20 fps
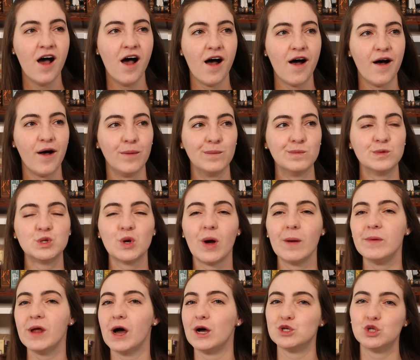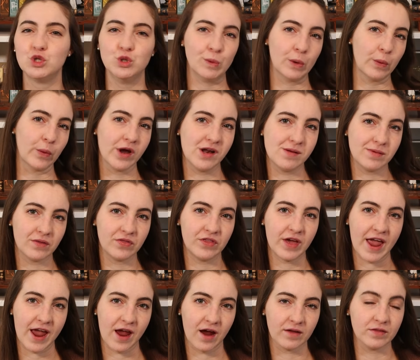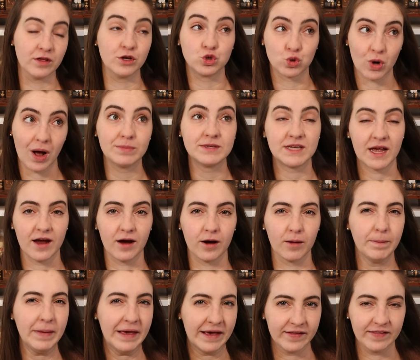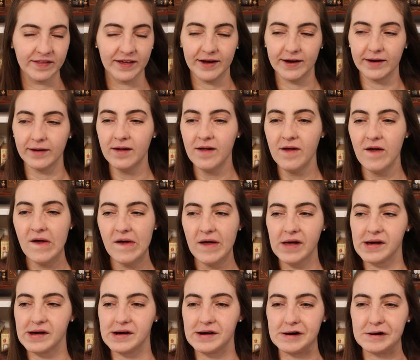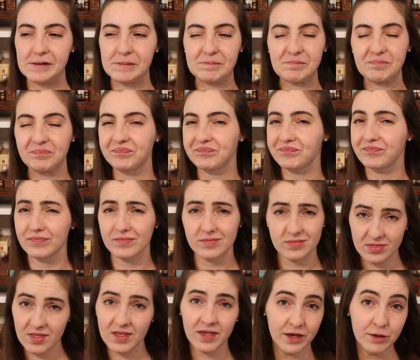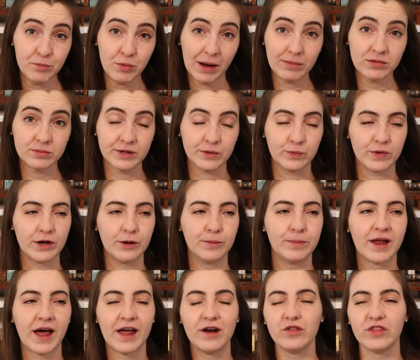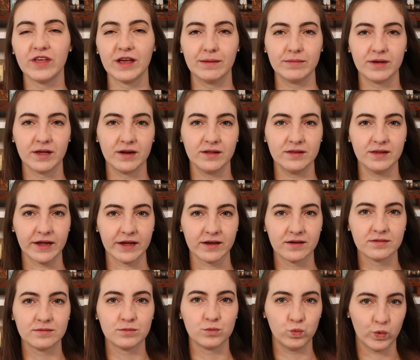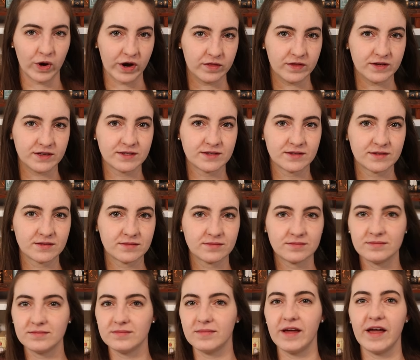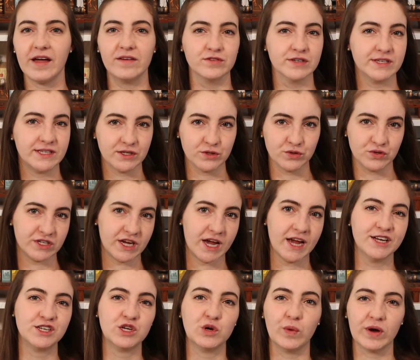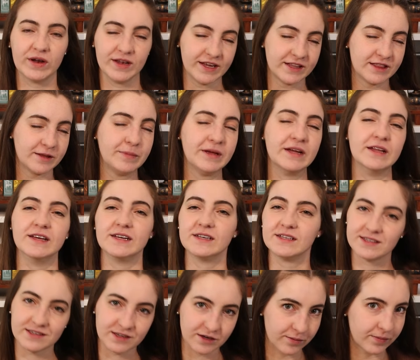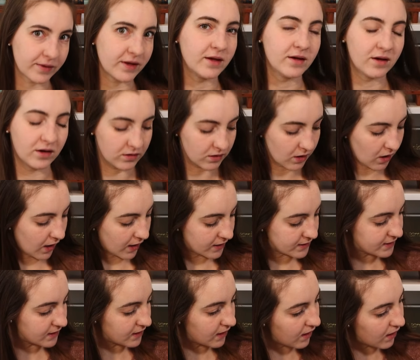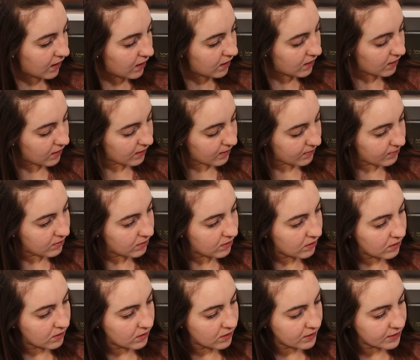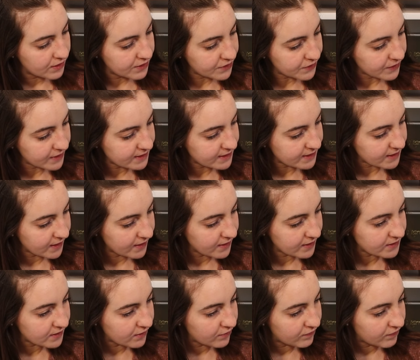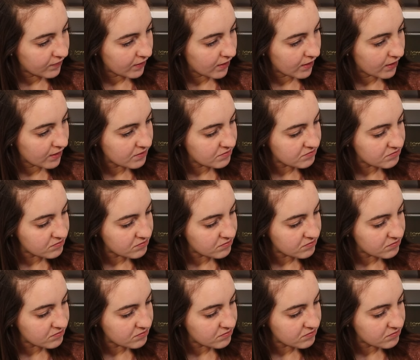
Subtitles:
So I'm not super worried about the Drops Air pilling. It probably will, but I don't think I'm gonna like wear this every single day to where like the pilling is gonna be a lot. Do I see any so far?